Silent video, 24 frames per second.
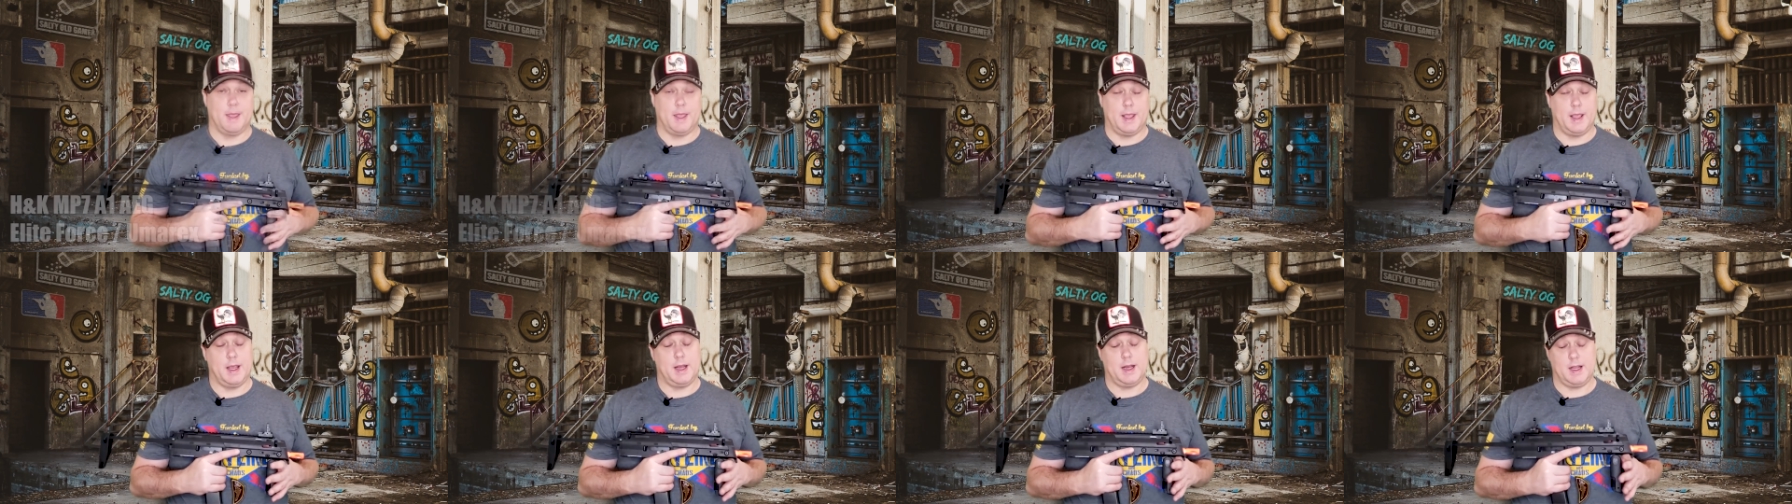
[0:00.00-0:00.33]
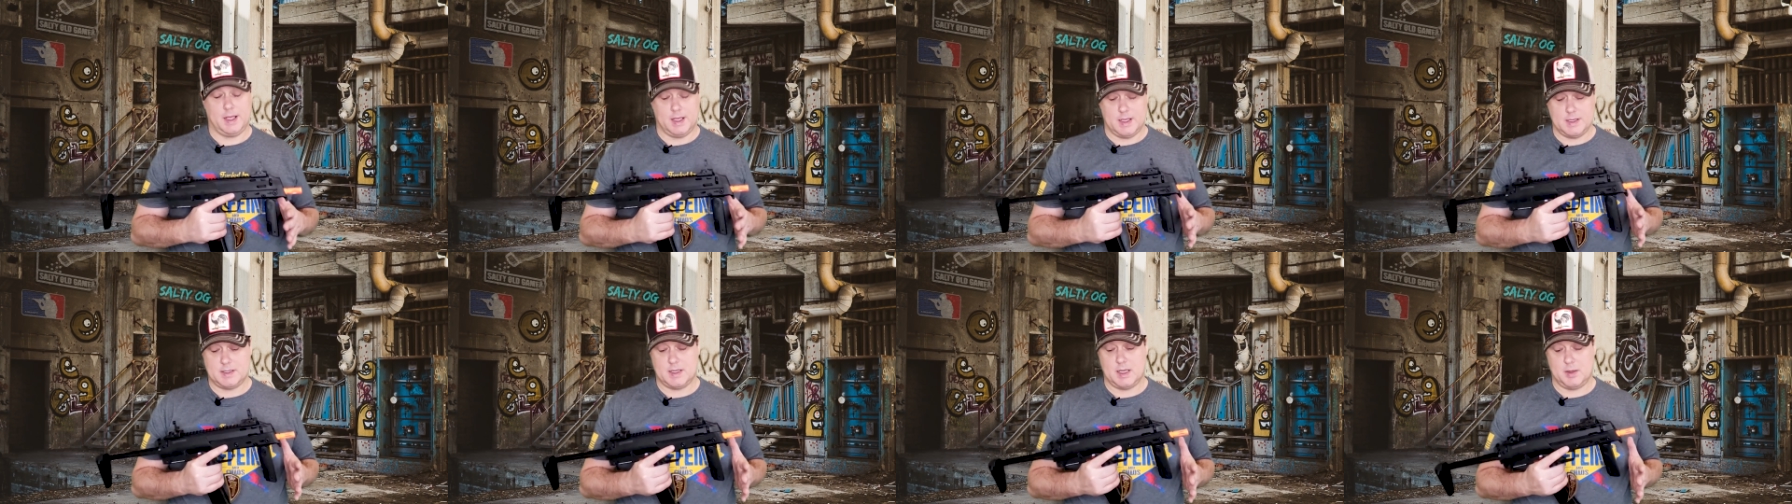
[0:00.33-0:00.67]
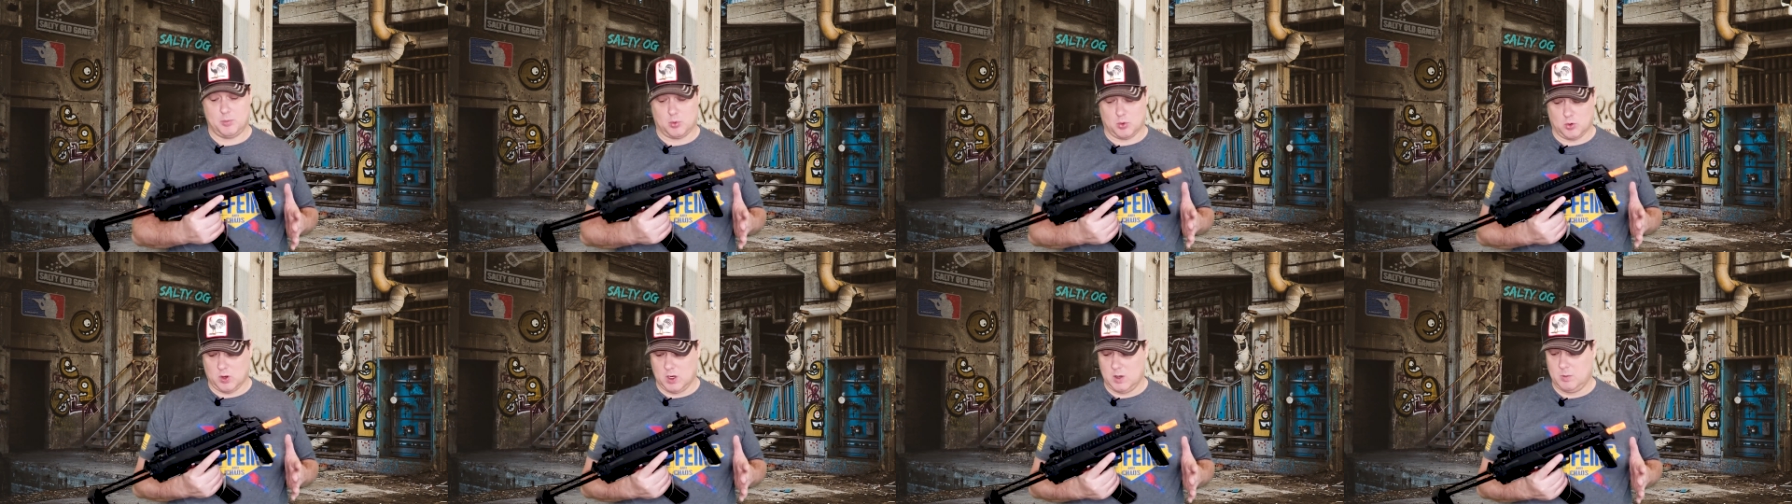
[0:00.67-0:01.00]
It is a
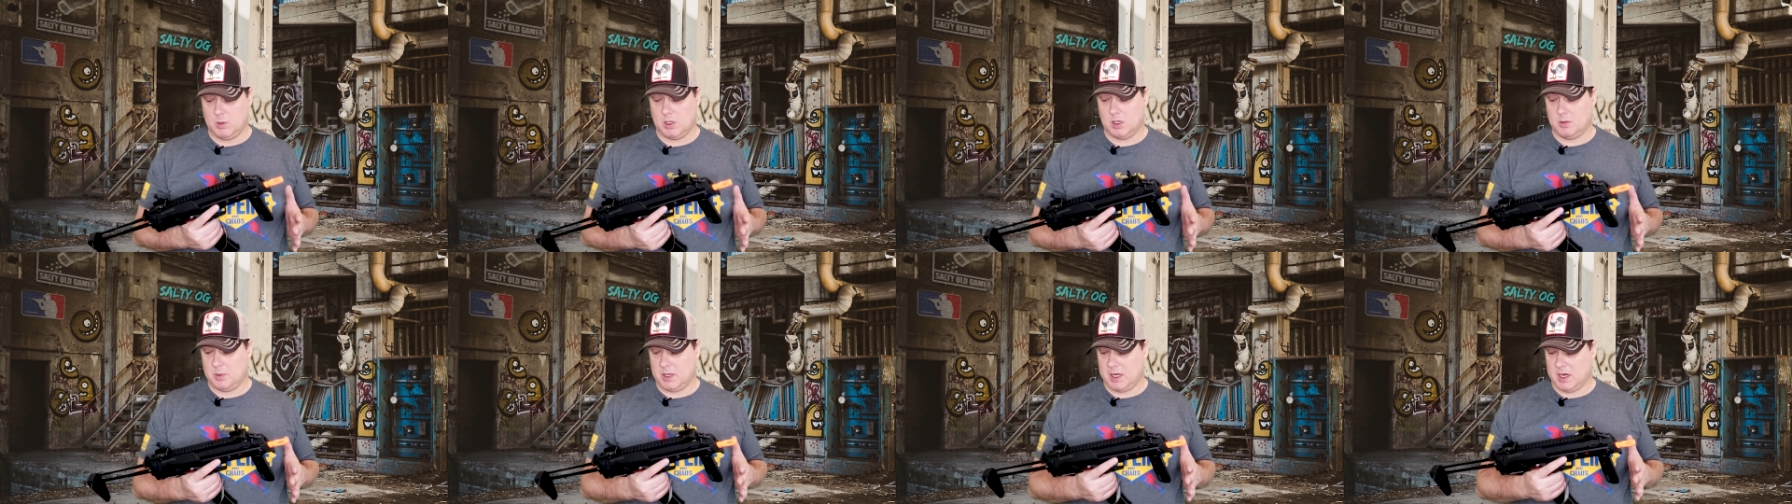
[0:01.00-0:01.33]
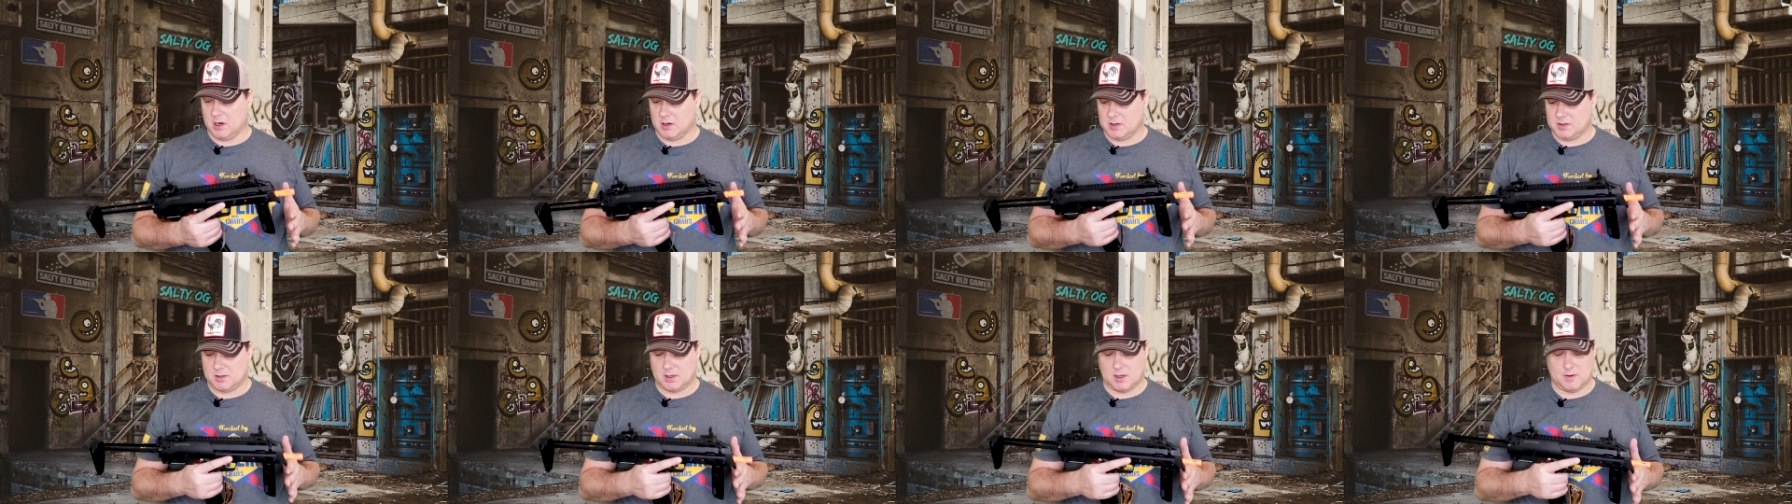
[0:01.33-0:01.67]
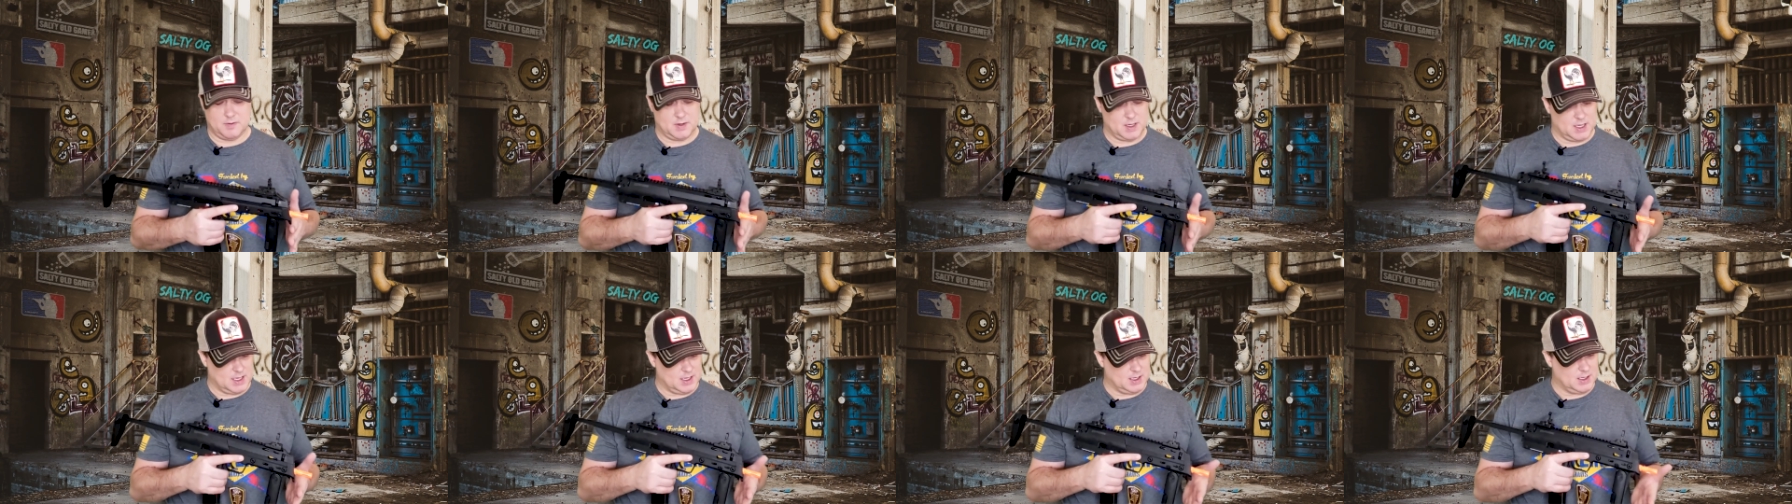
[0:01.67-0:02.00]
premium
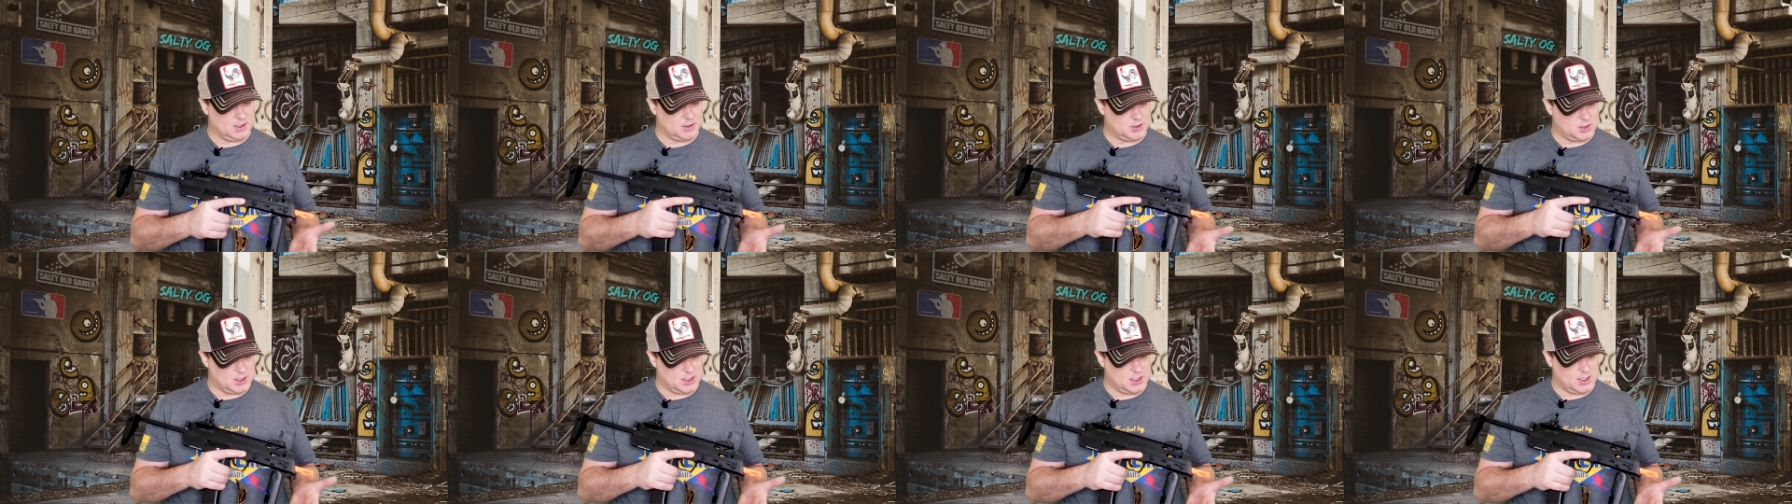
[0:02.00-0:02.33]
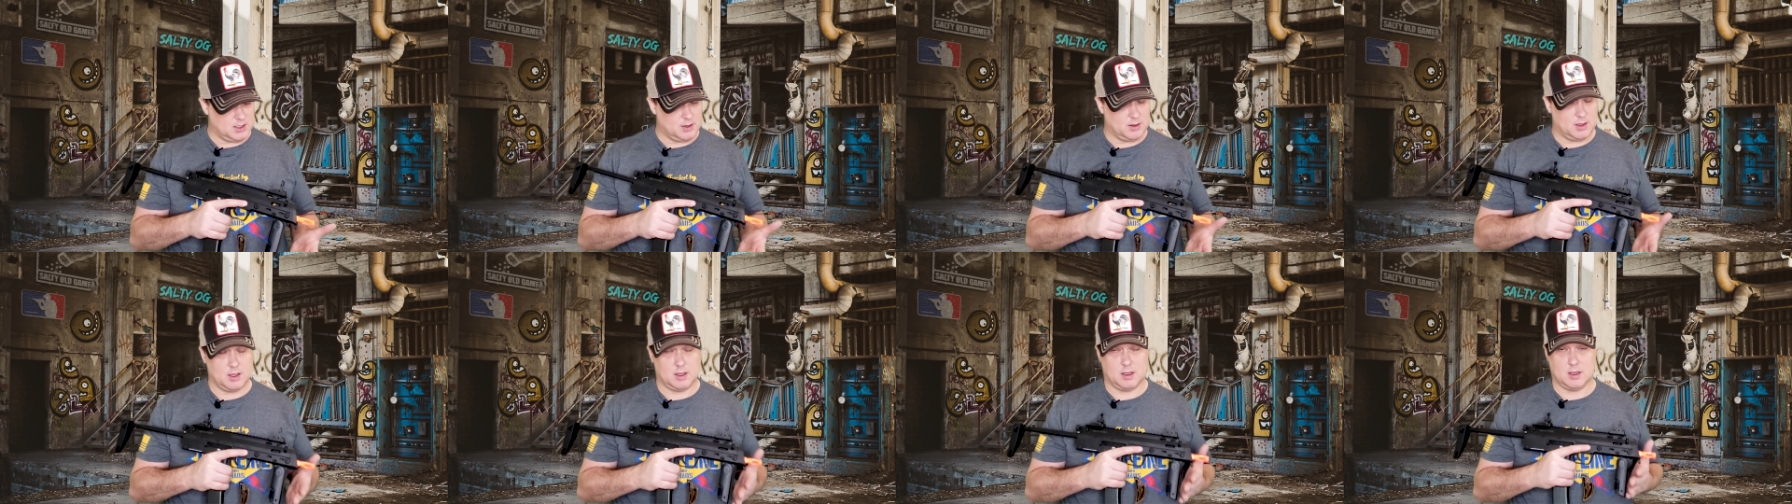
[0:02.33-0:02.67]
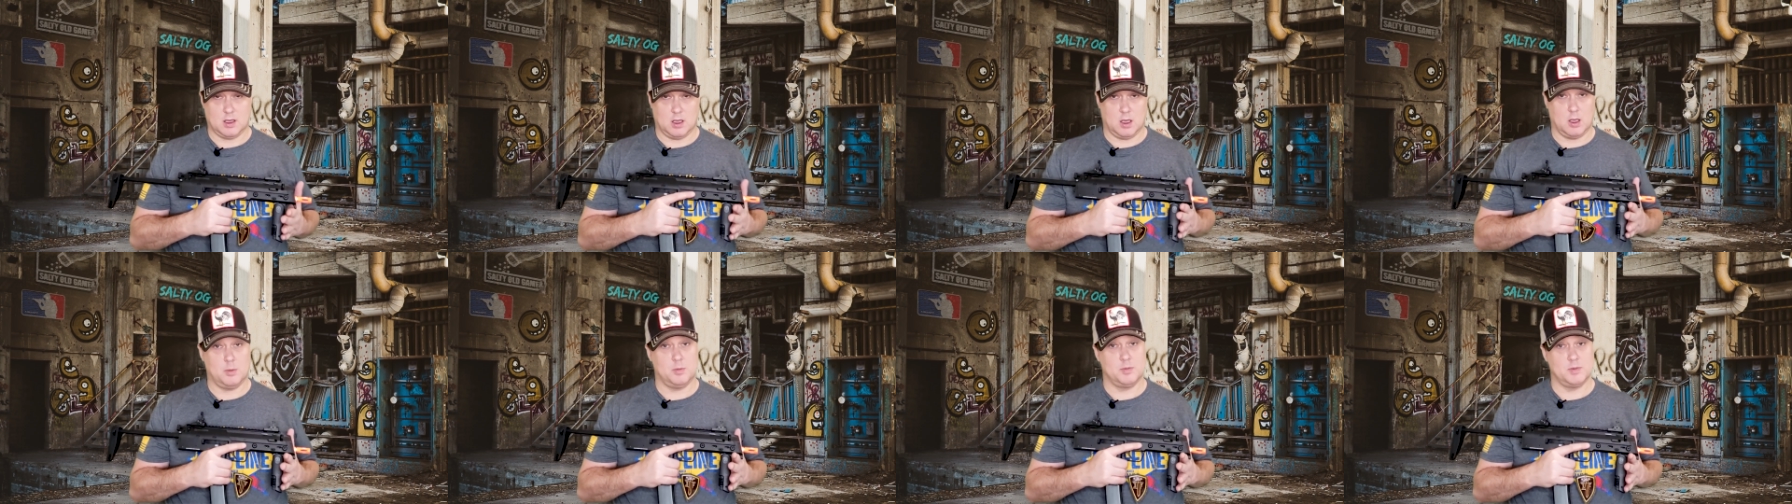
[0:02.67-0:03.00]
airsoft AEG that
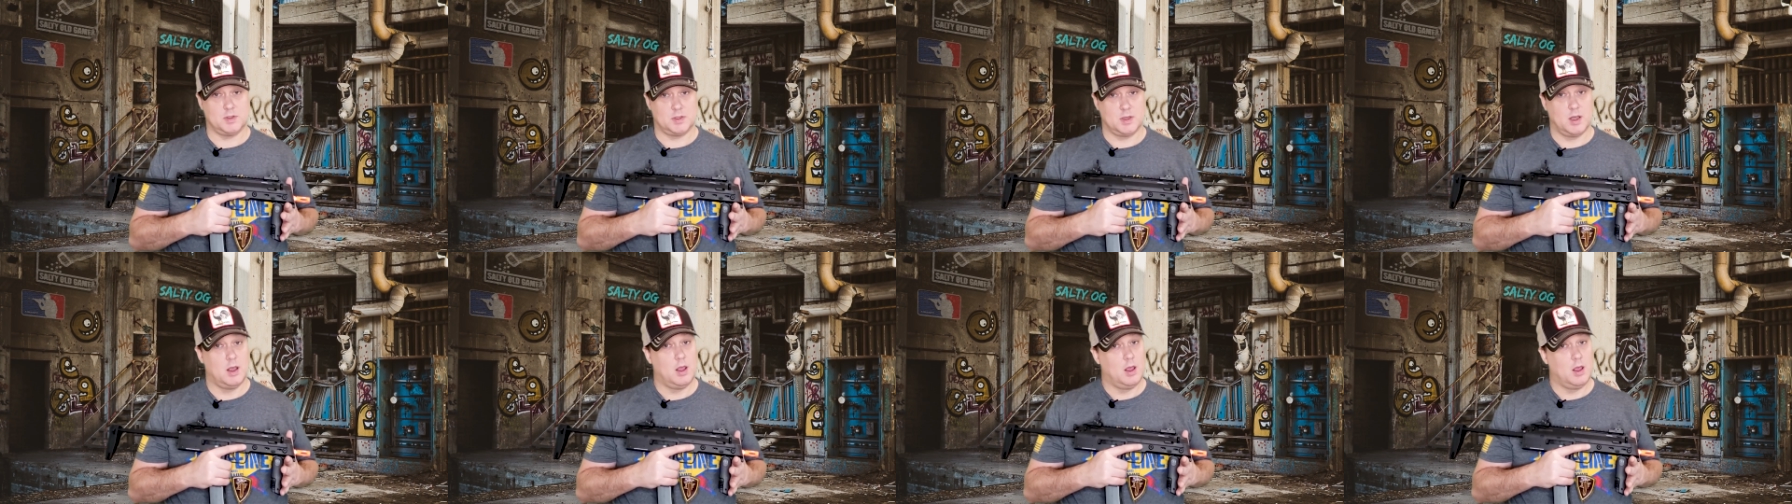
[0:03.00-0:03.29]
comes